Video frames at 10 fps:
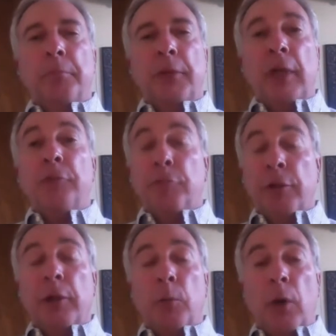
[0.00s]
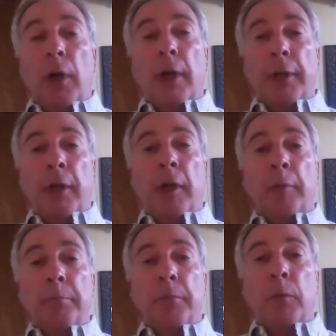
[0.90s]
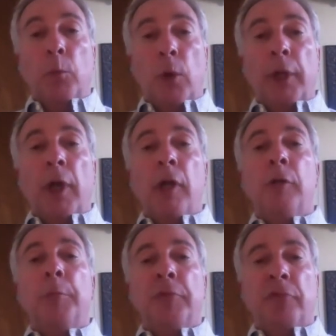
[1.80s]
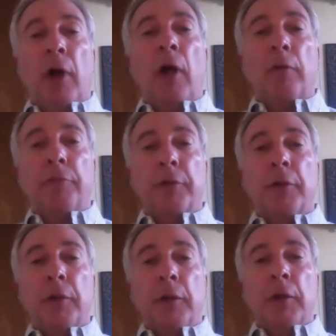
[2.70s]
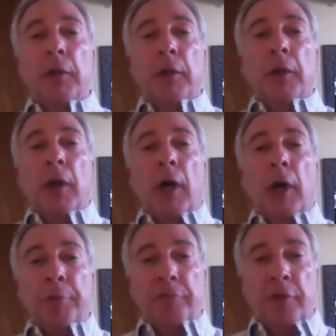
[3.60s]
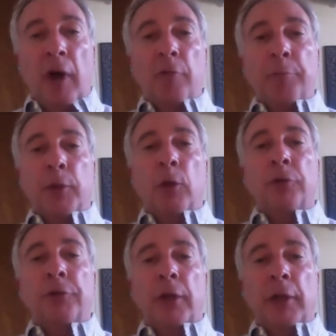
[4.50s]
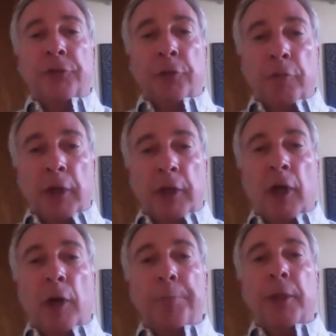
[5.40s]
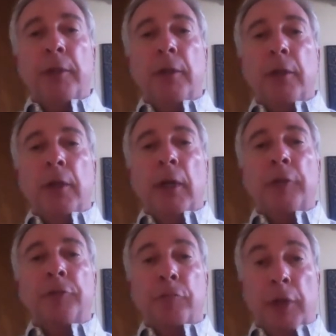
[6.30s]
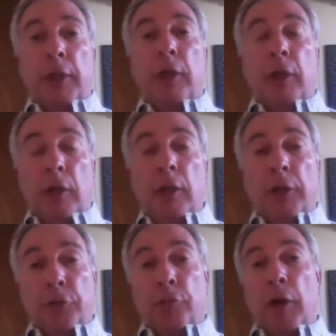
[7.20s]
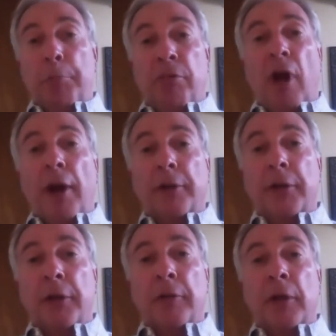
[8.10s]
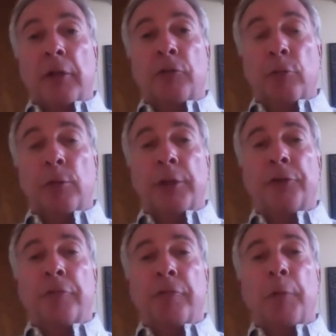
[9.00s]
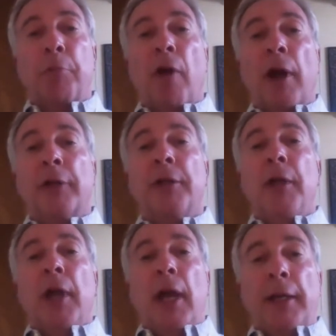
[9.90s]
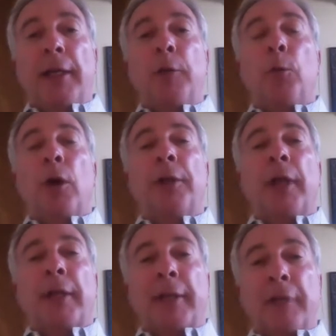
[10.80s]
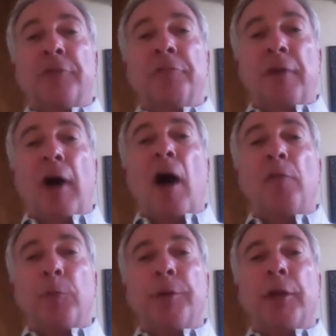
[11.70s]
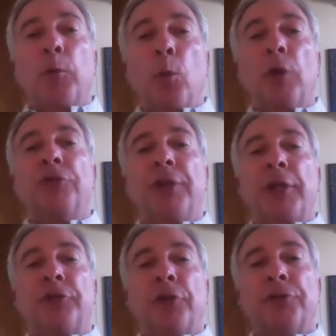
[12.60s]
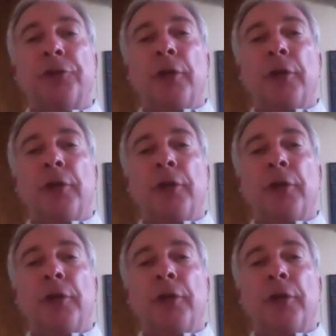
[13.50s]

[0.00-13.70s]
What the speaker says: that's really why I am involved. I'm involved because it's a great company. It's a great product. It truly is a great product. And anyone that gets involved with it, once they just,